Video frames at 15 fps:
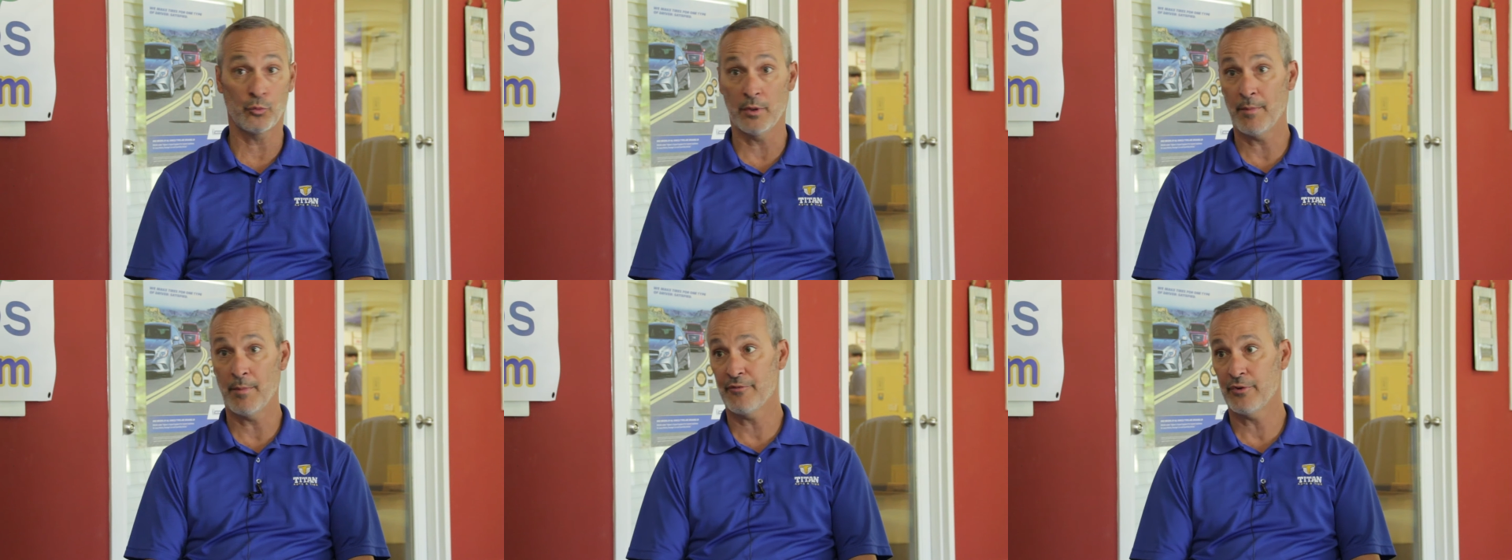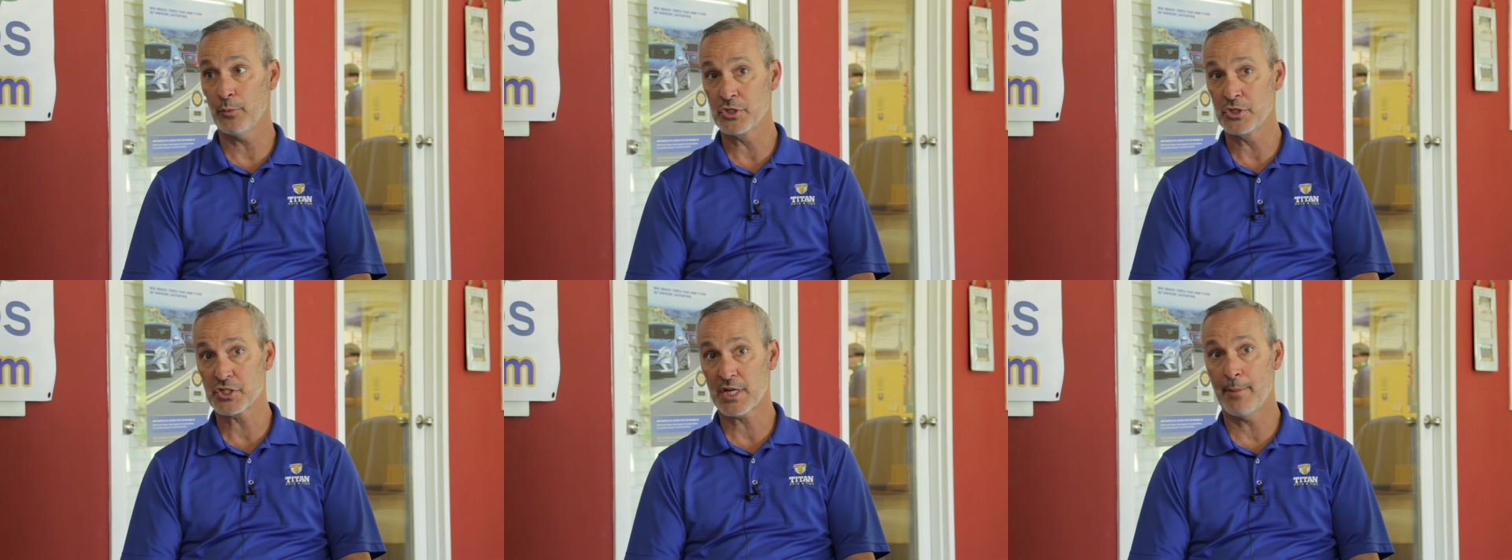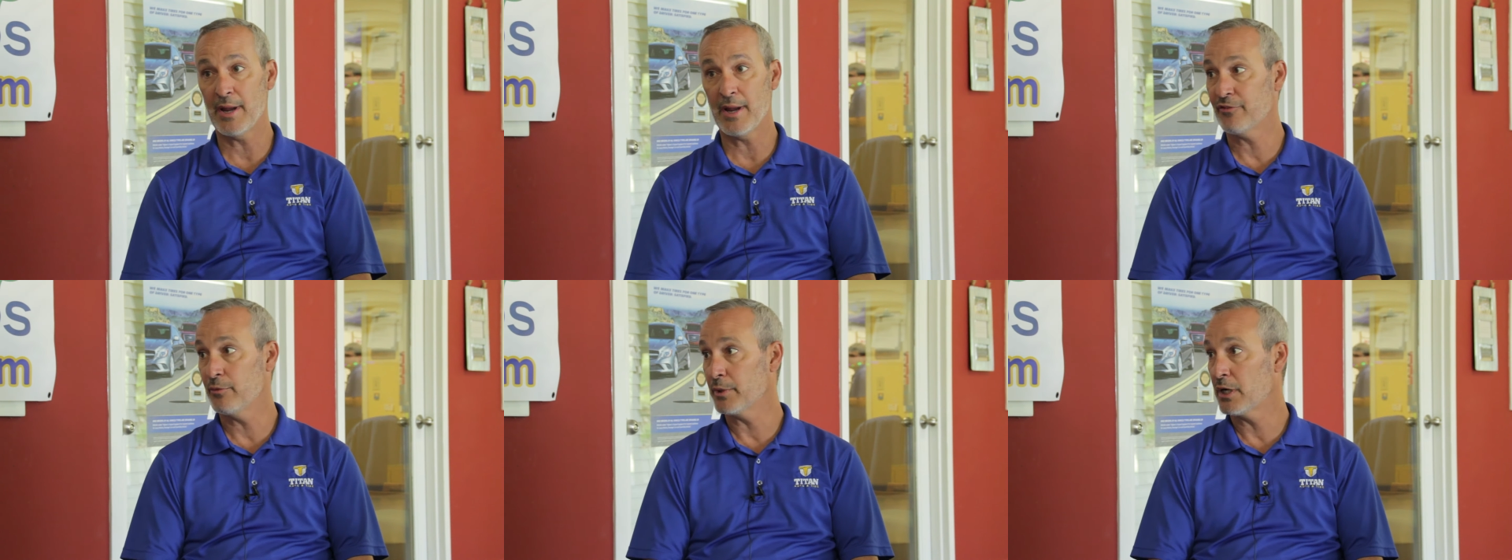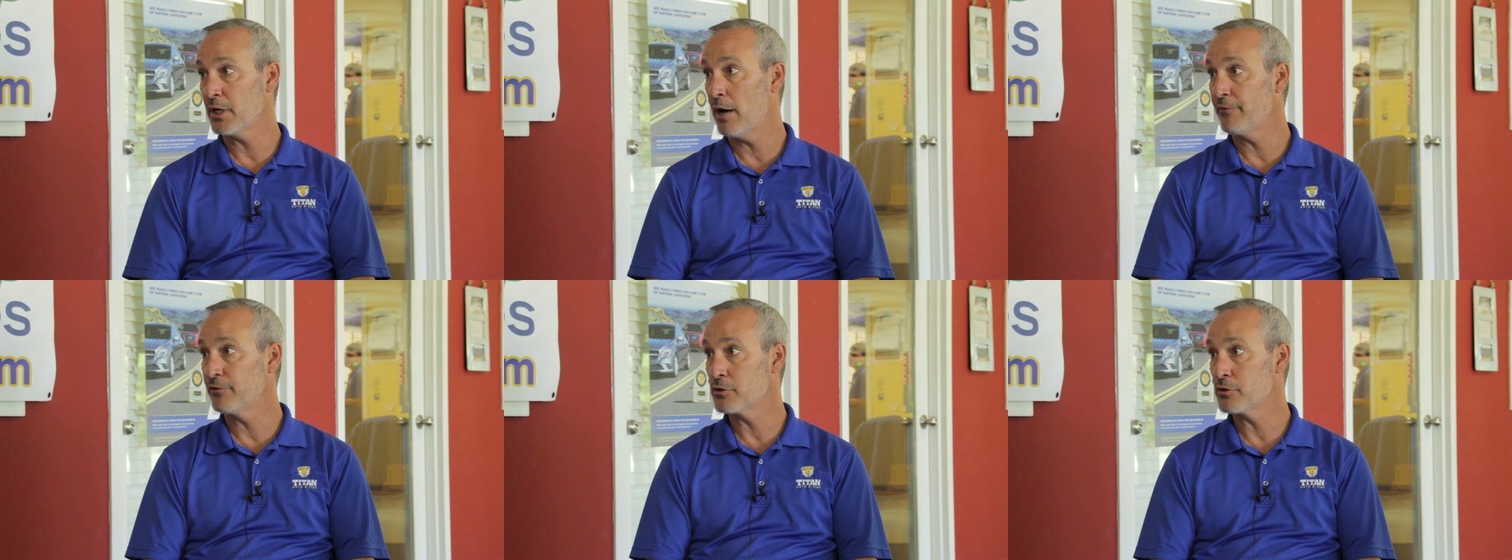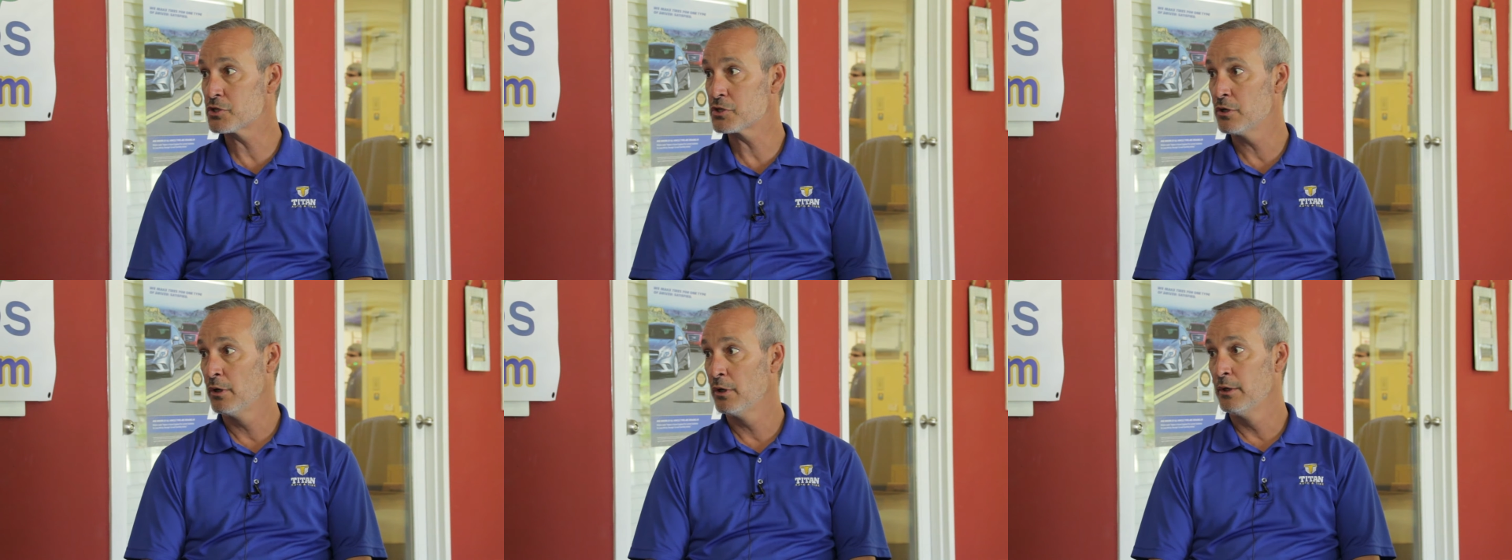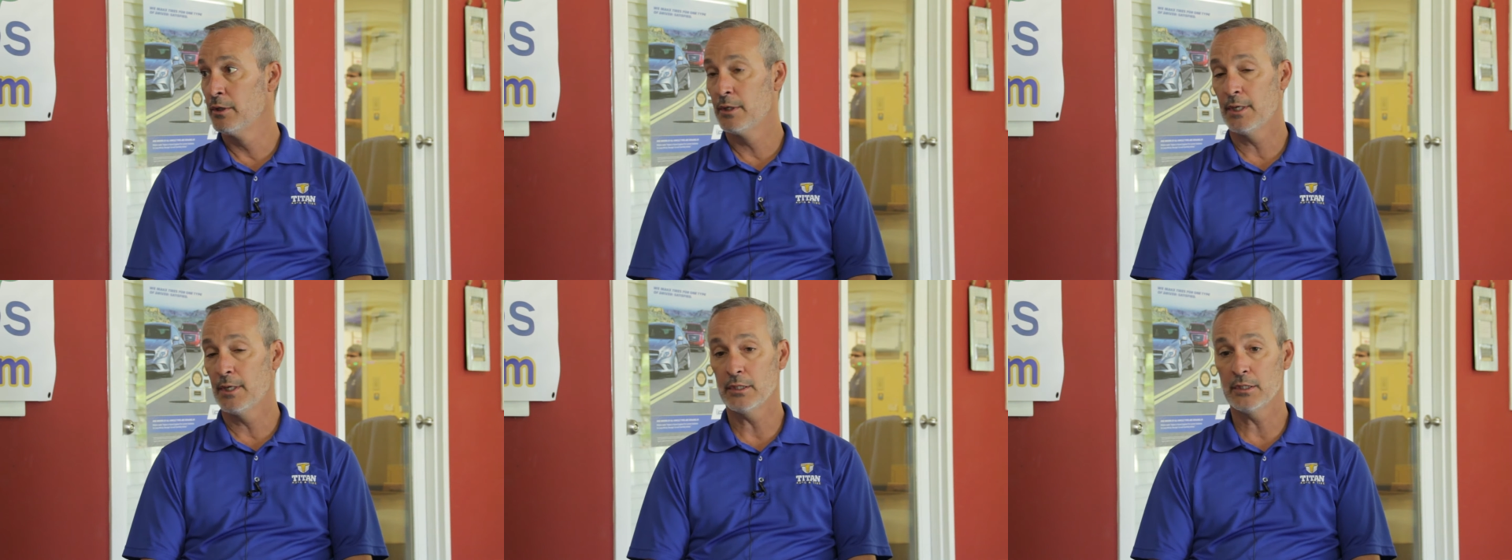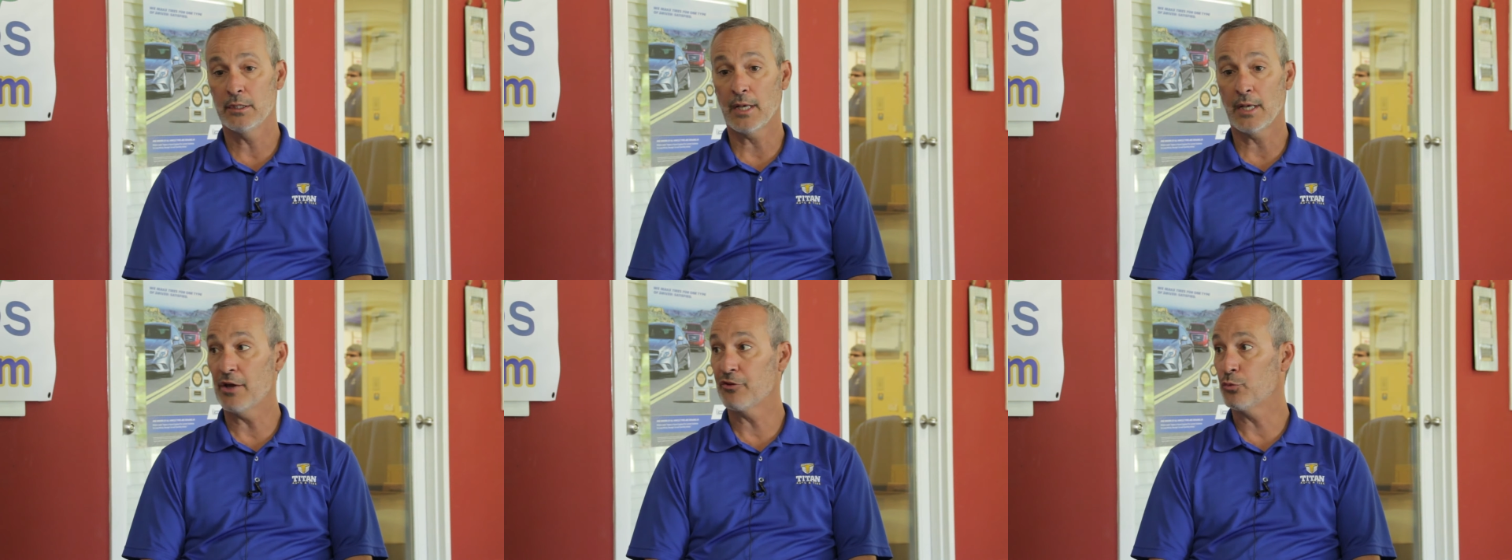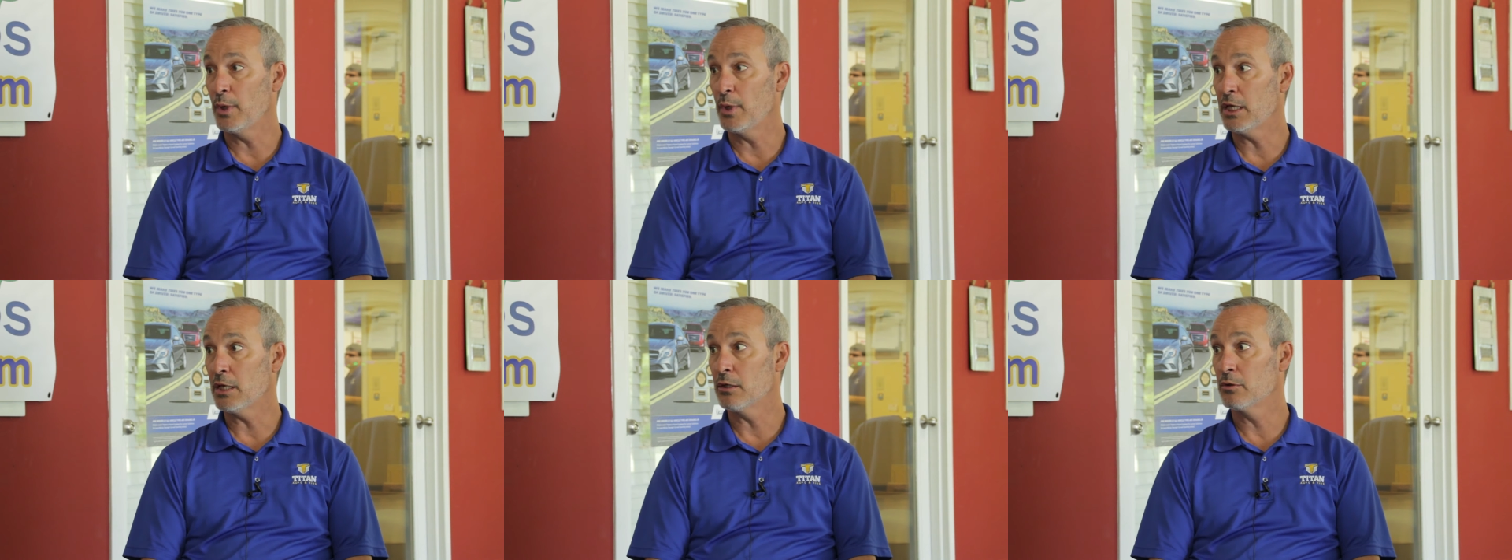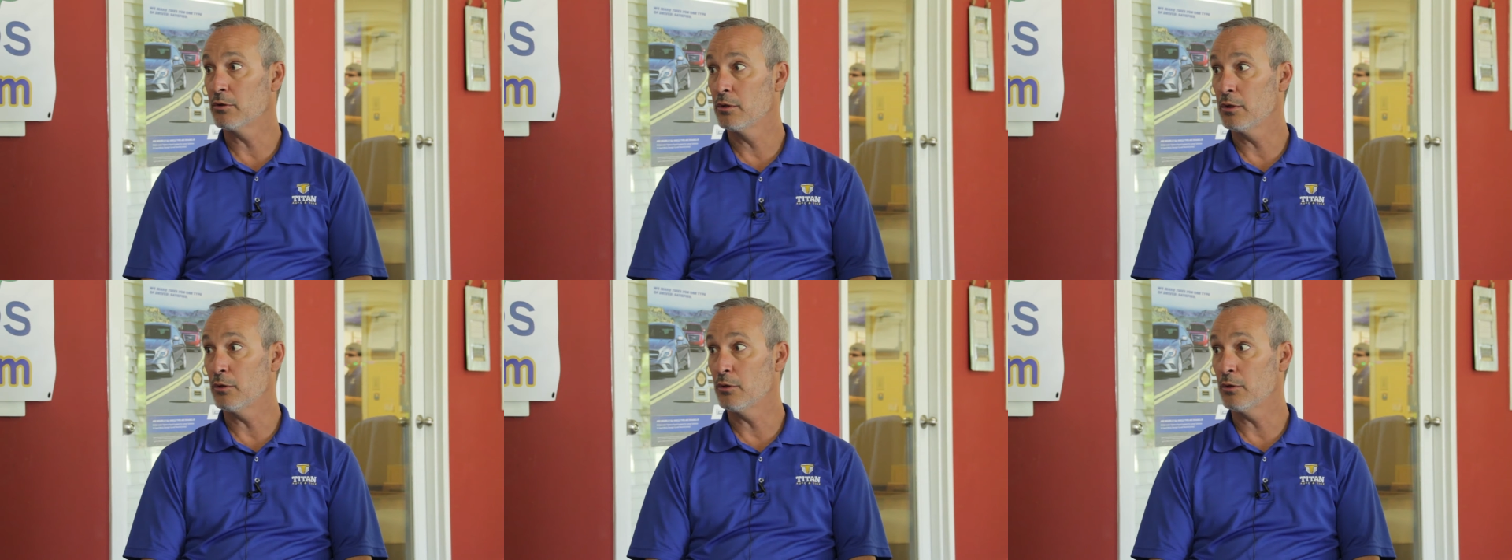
We just got back from a conference last weekend.